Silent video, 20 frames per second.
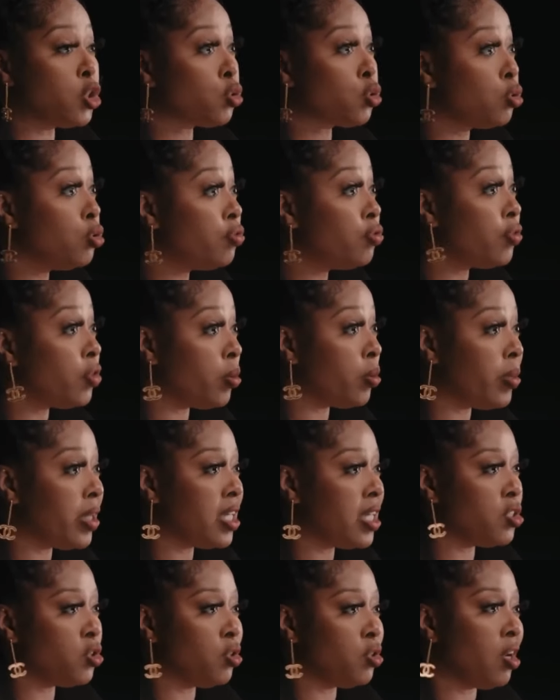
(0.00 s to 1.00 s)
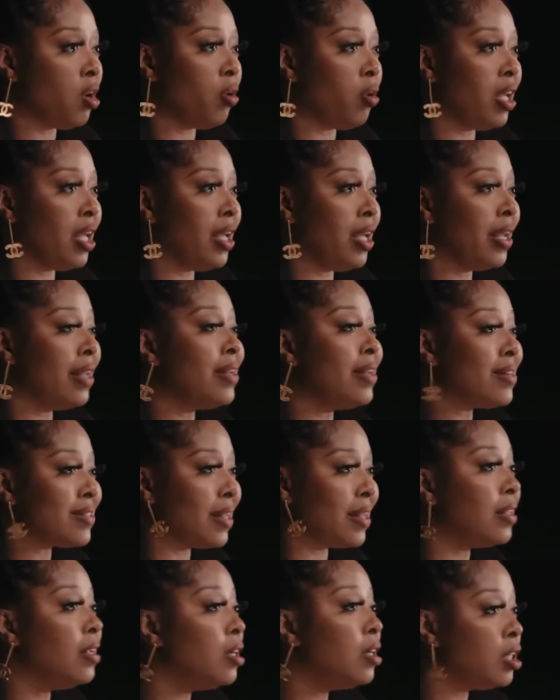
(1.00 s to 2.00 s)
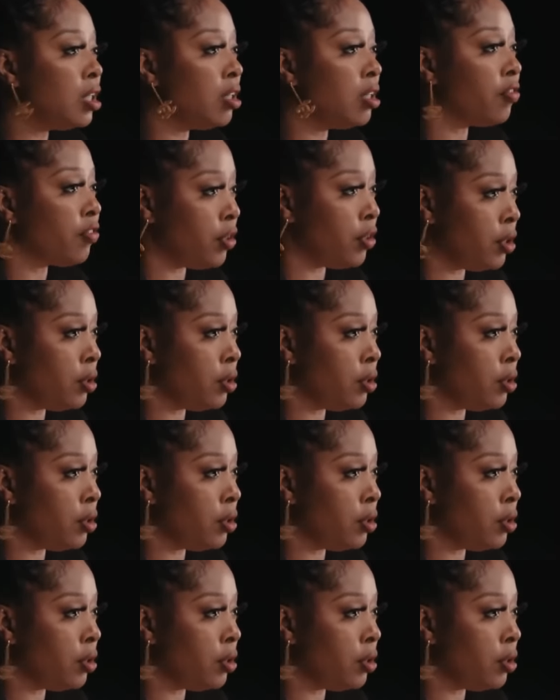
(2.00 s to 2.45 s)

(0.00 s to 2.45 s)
They exposed this reality. This was taken